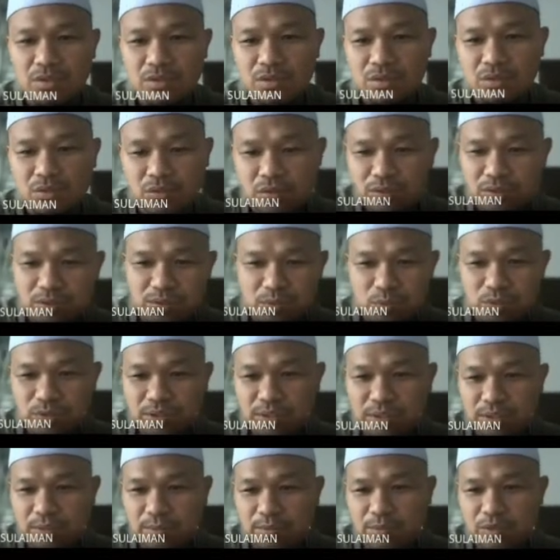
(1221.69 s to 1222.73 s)
So it's
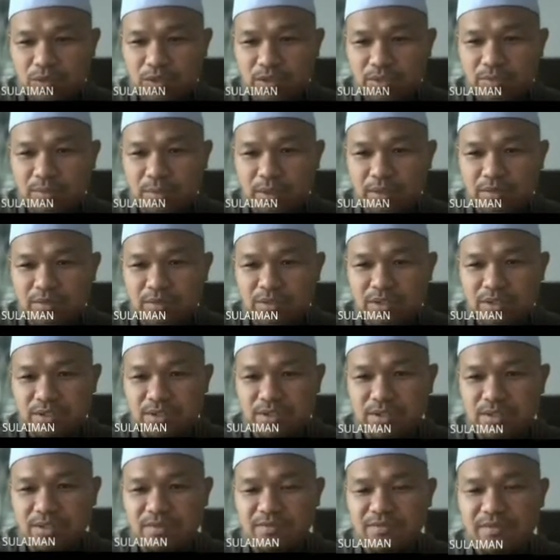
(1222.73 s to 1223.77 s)
still within the boundaries,
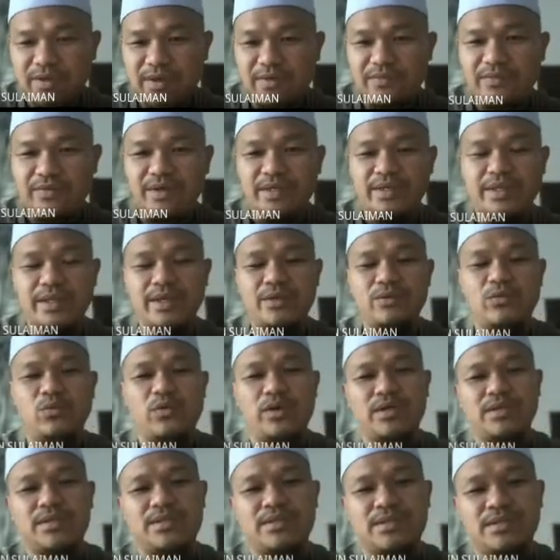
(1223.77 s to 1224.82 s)
35. And then
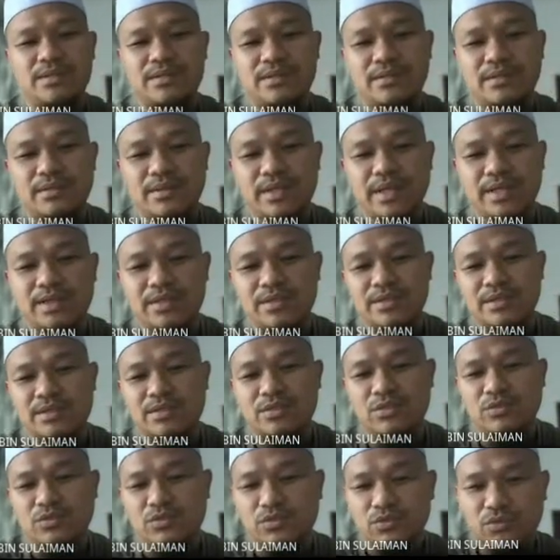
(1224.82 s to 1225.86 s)
what next you need
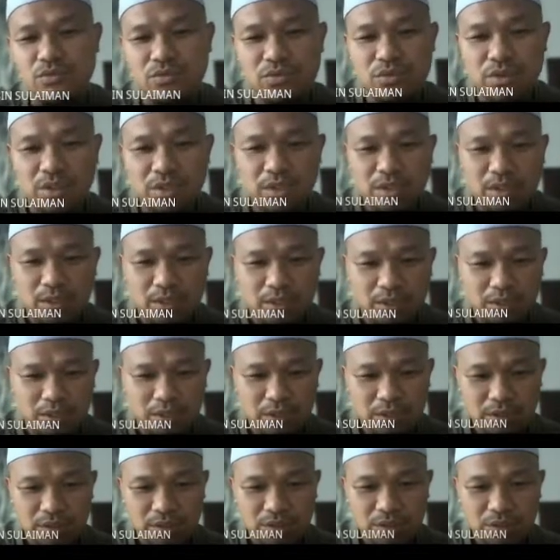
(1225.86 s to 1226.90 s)
to do
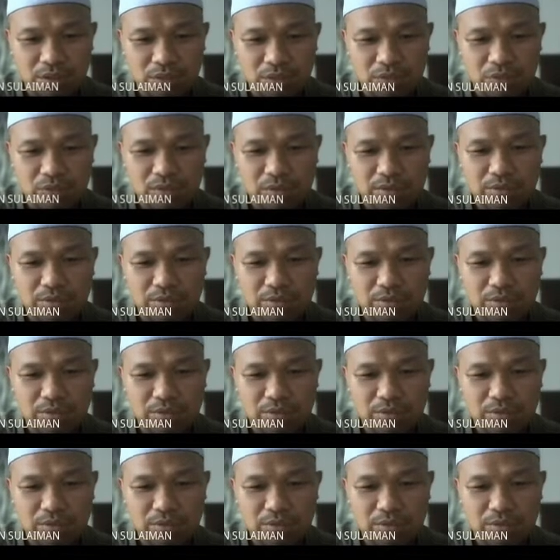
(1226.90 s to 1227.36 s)
is you